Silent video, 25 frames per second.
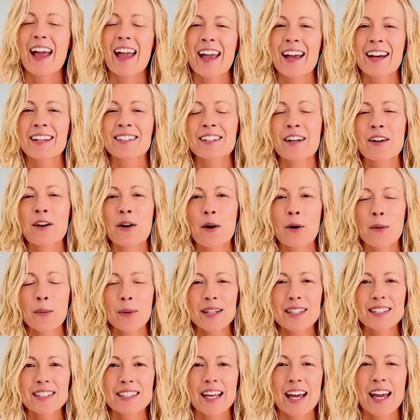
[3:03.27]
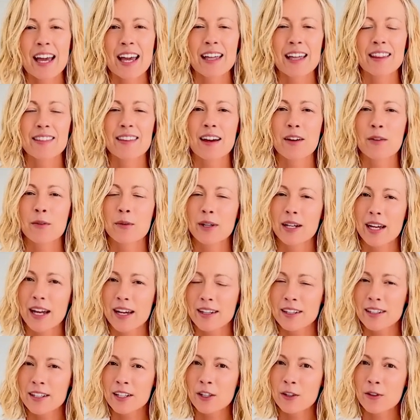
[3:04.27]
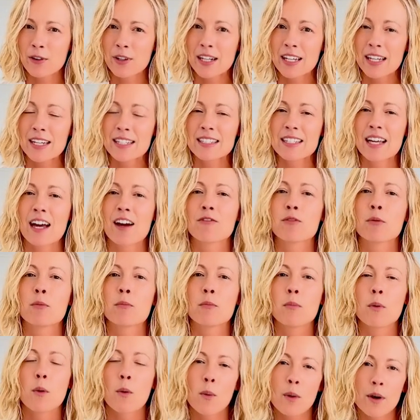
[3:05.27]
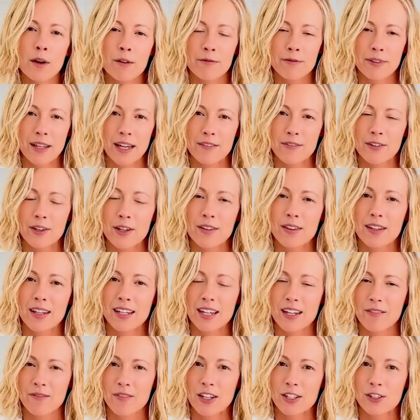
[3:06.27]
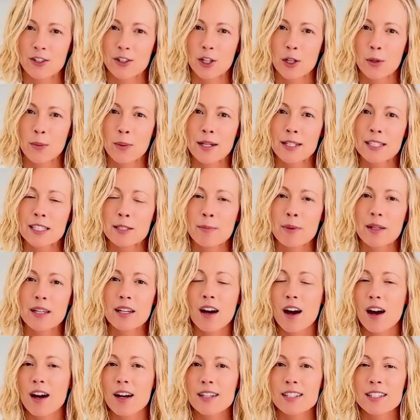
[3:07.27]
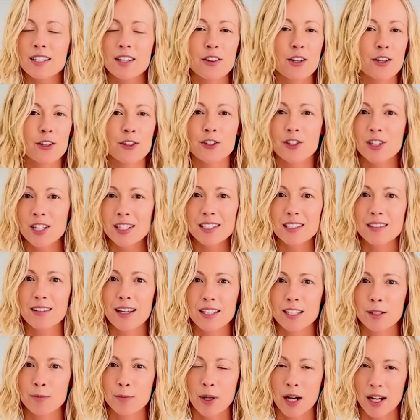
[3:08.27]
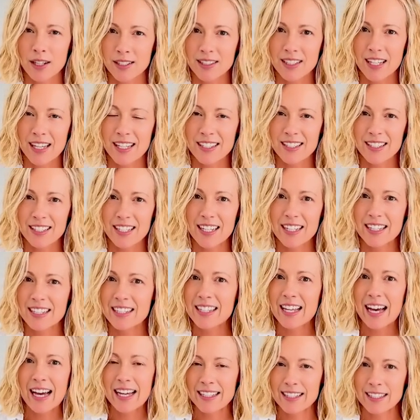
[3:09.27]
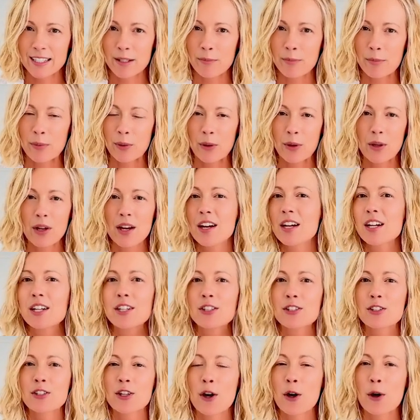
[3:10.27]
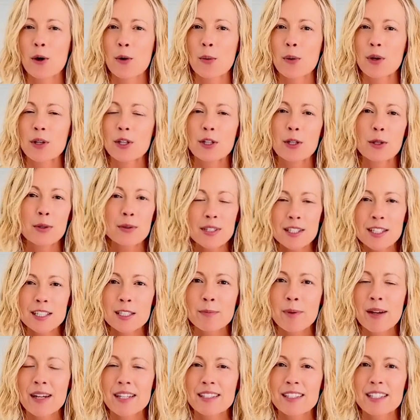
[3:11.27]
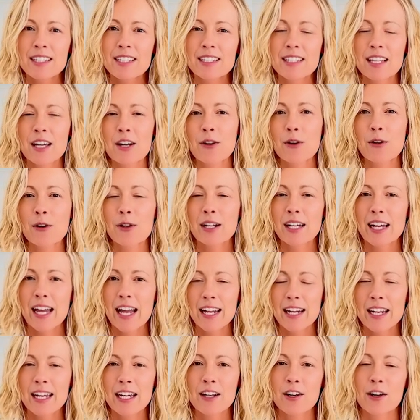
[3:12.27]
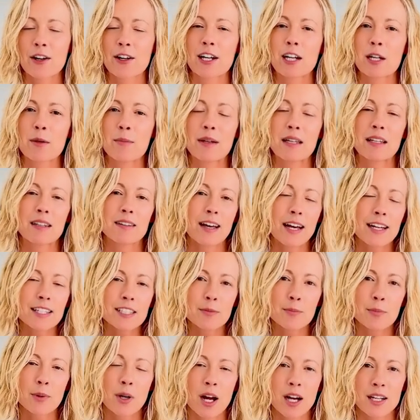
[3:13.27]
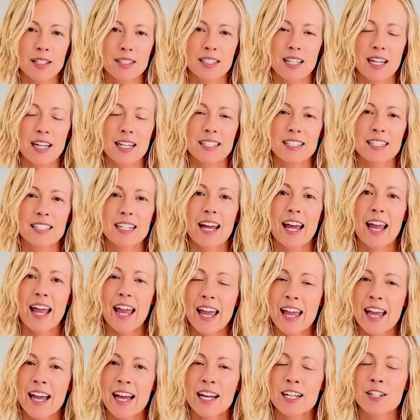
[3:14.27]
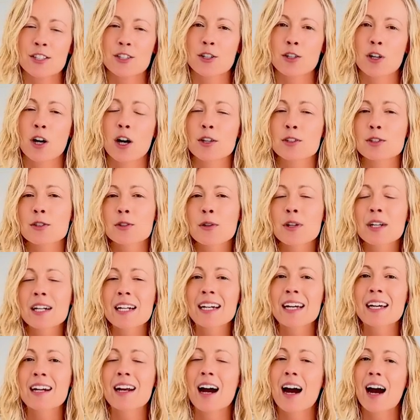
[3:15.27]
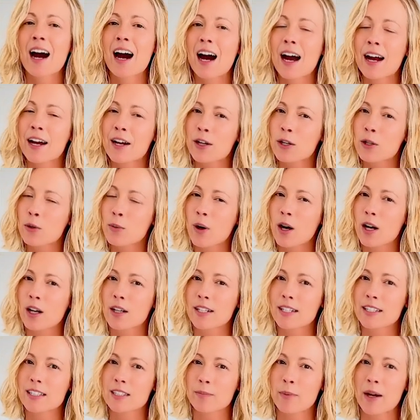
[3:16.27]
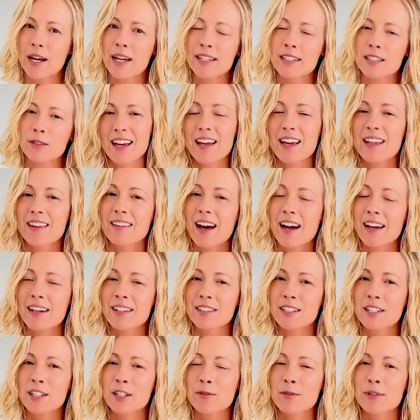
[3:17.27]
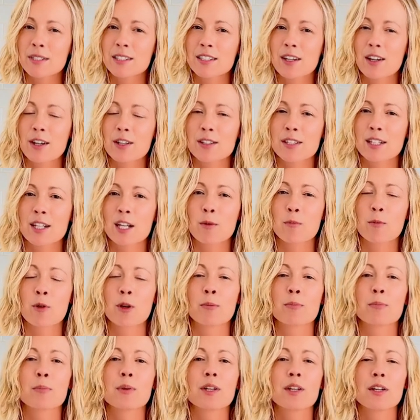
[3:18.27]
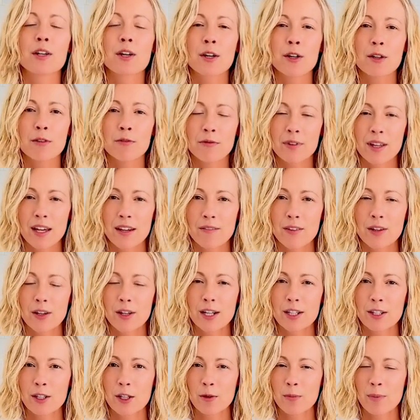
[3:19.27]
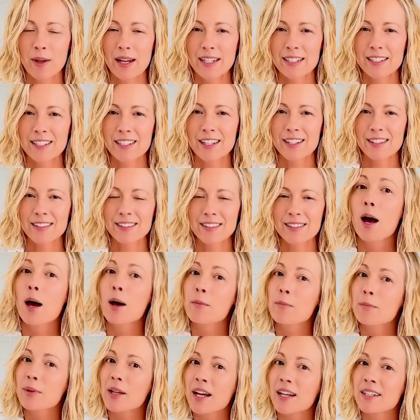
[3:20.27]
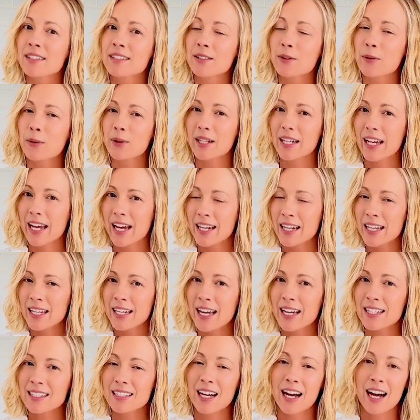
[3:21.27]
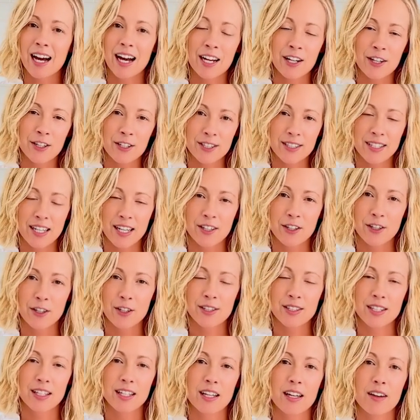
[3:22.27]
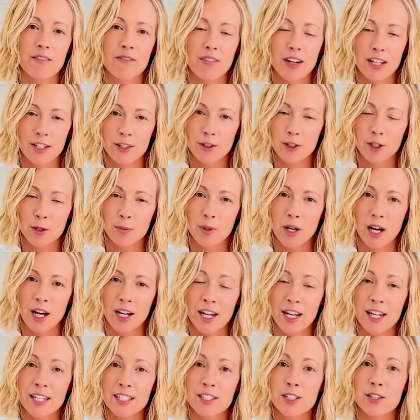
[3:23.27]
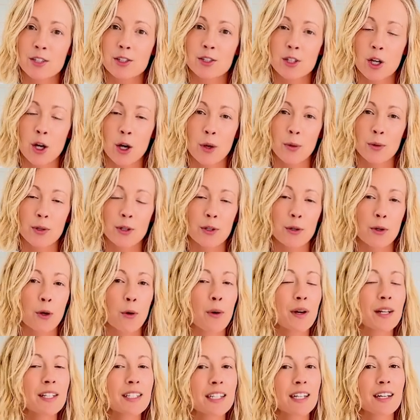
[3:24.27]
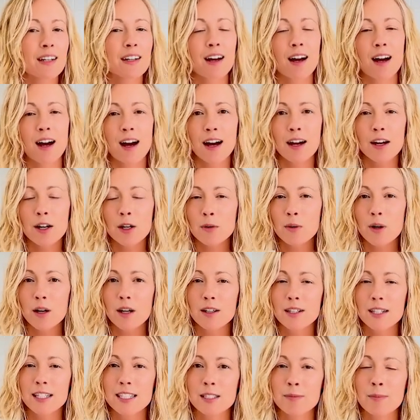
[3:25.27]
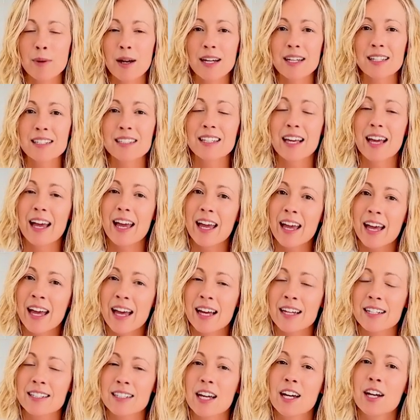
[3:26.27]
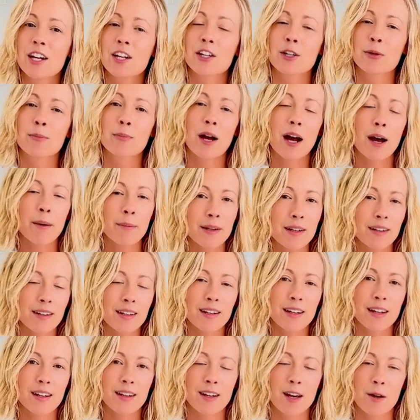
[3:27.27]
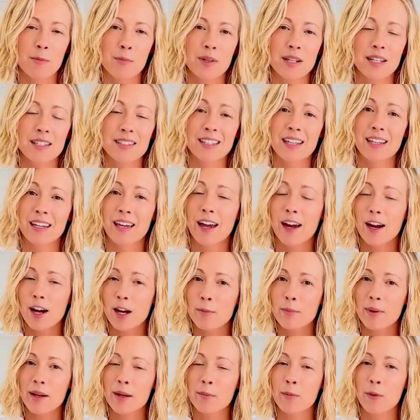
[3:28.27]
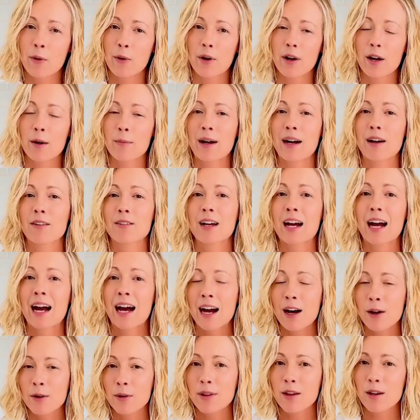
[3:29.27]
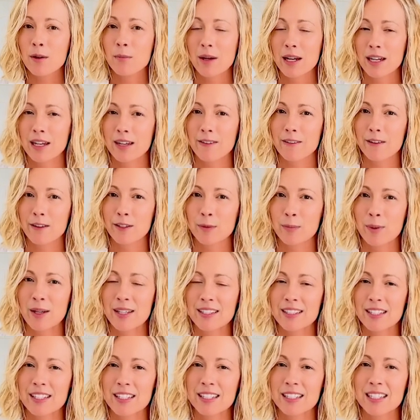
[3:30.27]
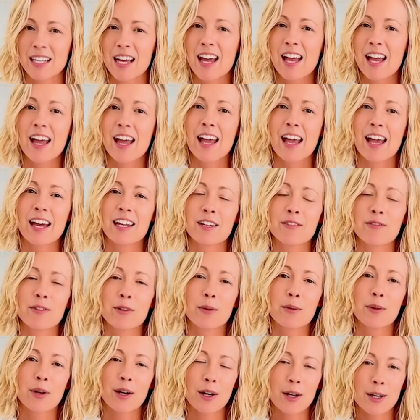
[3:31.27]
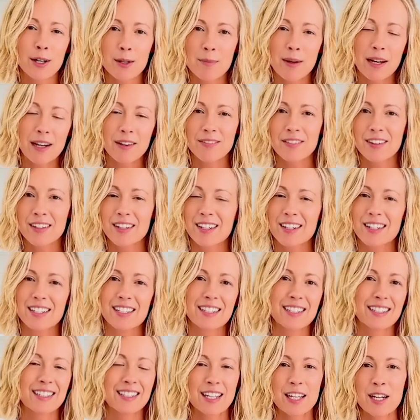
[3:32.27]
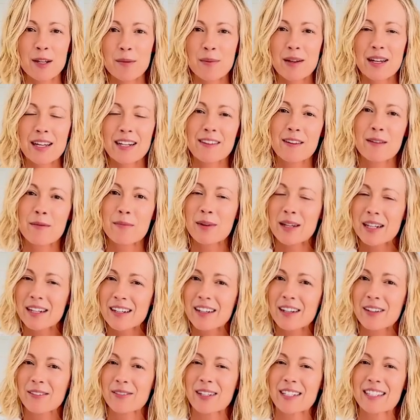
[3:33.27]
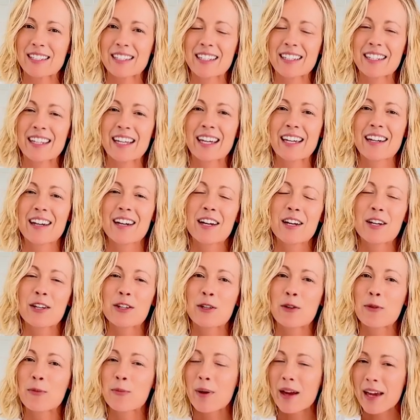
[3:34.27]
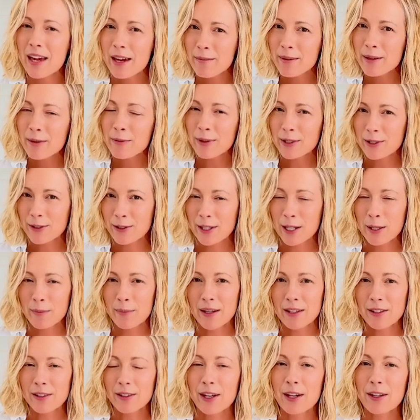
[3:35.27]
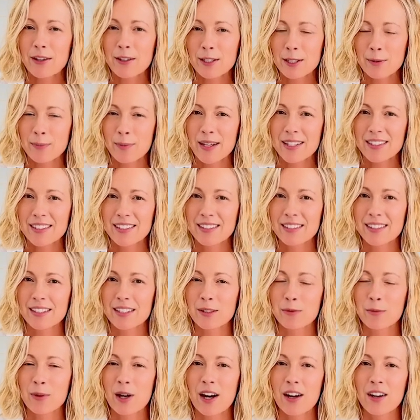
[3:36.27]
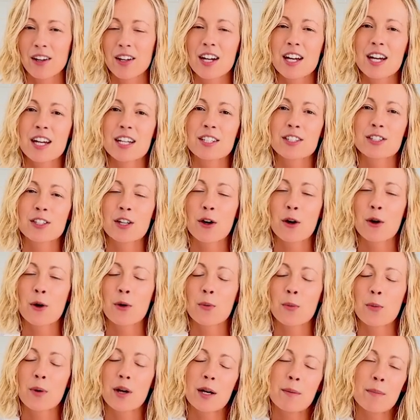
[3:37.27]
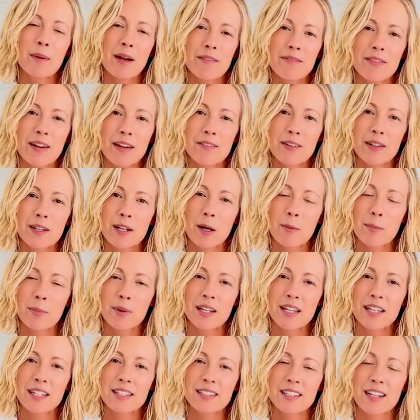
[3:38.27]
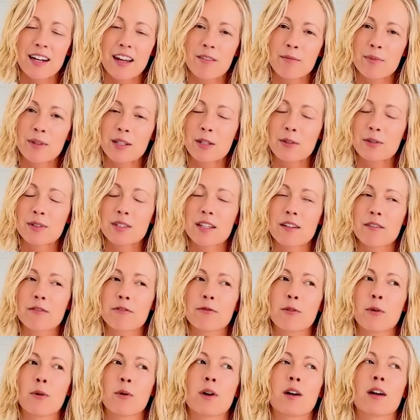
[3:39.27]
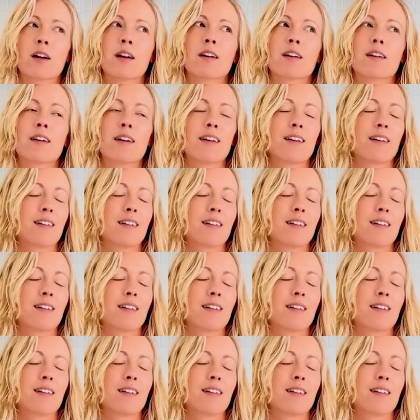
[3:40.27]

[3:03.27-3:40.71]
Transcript: And I always say that organic ingredients have more flavor than conventional ones because they're just less processed. It's that simple. So using spices that are organic are gonna be less processed, and you're also gonna get a higher quality spice that is gonna result in a more pure flavor in your baked goods. Plus, organic has higher standards than conventional products, so you're going to get a higher quality spice, and you're probably gonna get companies that care a bit more about how they're making their spices. And if you heard about the cinnamon in the media recently, you may be wondering about your other spices as well. So one of my favorite companies that I've been using for